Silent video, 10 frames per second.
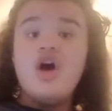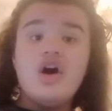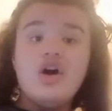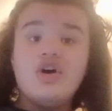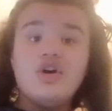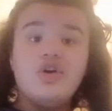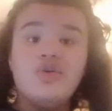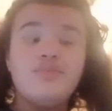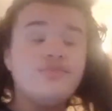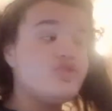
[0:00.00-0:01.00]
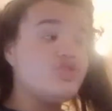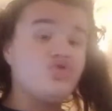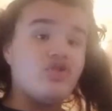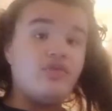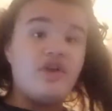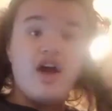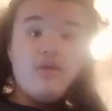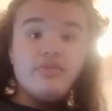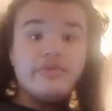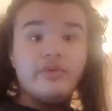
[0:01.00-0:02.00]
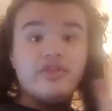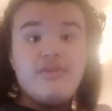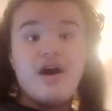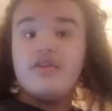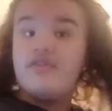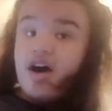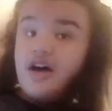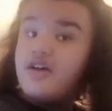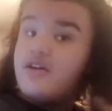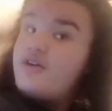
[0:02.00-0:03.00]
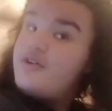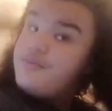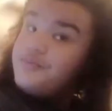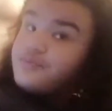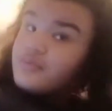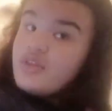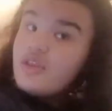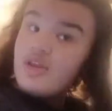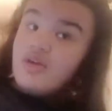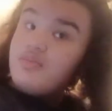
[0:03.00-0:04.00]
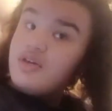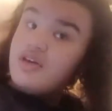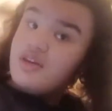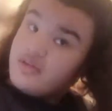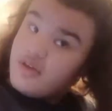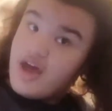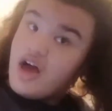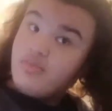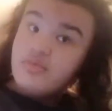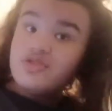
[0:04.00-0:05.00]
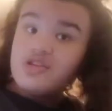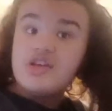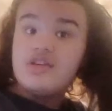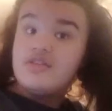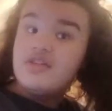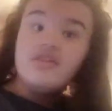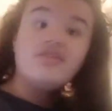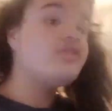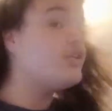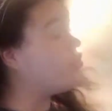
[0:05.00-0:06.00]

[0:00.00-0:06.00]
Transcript: uh streamed albums on Spotify because the album just is so